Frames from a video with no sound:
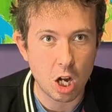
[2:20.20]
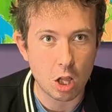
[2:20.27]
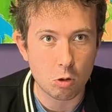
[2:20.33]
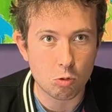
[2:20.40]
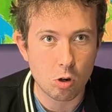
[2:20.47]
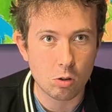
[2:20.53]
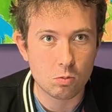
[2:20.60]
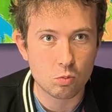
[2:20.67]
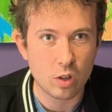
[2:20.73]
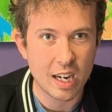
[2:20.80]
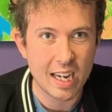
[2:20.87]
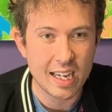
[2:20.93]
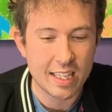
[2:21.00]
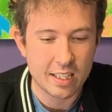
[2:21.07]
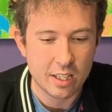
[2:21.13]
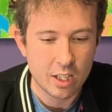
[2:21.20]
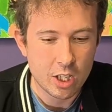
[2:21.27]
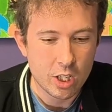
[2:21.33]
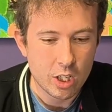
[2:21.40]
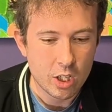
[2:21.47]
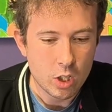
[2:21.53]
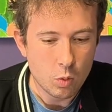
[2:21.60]
on red,
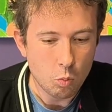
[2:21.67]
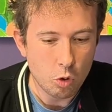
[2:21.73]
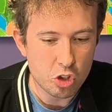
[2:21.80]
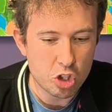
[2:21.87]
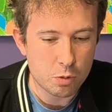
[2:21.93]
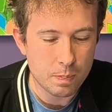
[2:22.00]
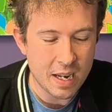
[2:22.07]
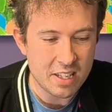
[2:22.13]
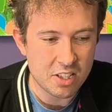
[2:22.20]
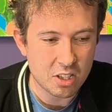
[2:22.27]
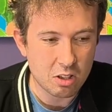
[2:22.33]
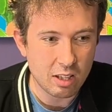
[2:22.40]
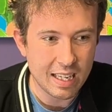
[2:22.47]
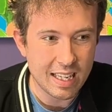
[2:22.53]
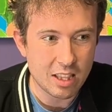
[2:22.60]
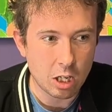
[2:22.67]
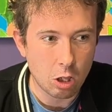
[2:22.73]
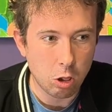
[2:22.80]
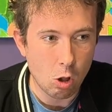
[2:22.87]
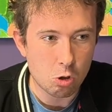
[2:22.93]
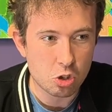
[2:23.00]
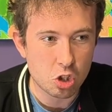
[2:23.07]
which is basically the
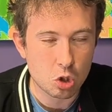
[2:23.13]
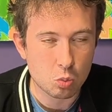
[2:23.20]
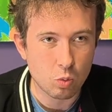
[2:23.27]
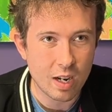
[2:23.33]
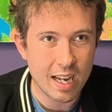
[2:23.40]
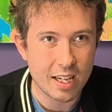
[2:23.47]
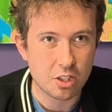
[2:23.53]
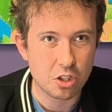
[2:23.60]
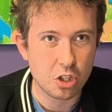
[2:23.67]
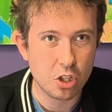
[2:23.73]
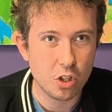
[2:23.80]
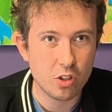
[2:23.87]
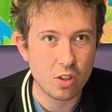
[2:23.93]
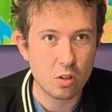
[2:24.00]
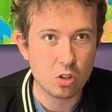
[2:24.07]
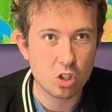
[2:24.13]
closest red to